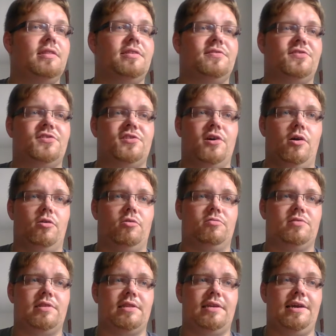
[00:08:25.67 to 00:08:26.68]

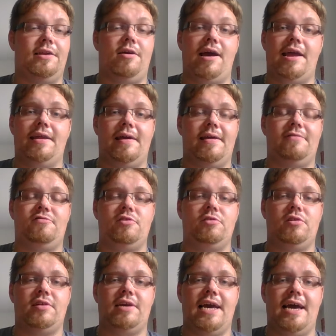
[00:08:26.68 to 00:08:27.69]
So, and if you
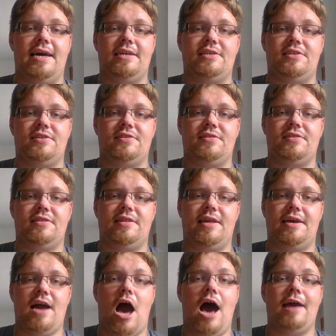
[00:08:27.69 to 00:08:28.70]
look at
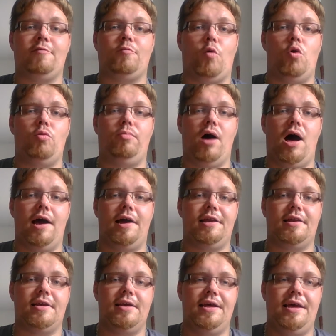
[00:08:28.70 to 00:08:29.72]
like iRobot,
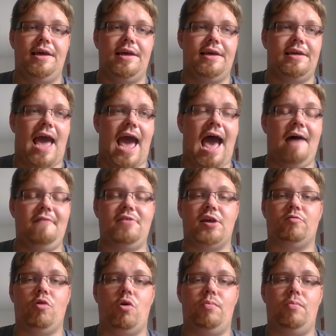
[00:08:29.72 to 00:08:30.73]
having
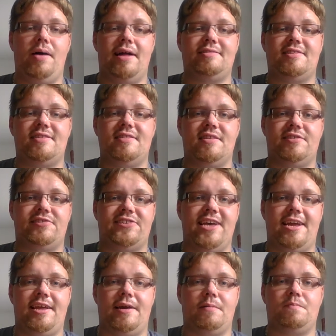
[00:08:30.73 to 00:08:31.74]
robots in the
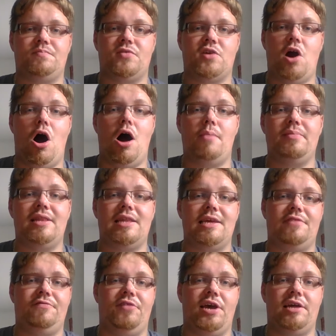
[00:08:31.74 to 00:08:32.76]
setting
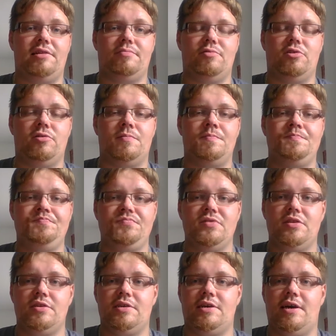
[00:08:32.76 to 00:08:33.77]
commonly available
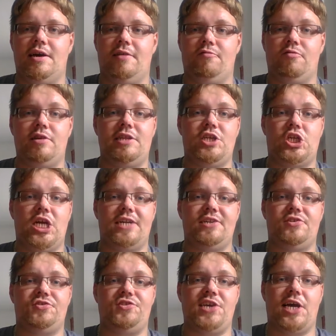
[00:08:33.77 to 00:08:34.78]
really
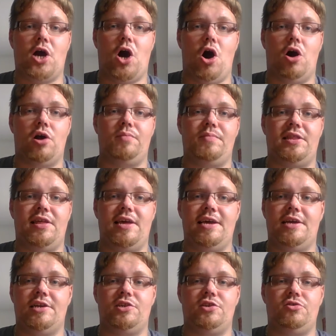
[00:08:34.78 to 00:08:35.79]
changes the economy. They
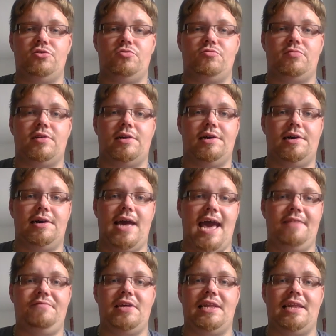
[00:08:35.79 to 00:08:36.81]
can do
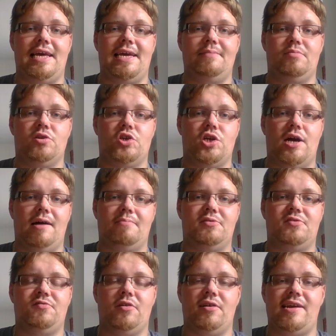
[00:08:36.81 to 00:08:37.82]
heavy labor
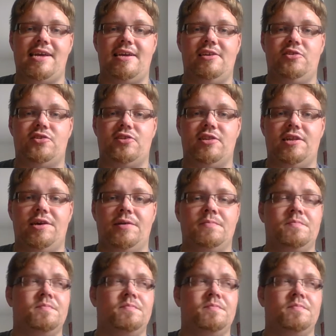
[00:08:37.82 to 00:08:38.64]
jobs very easily.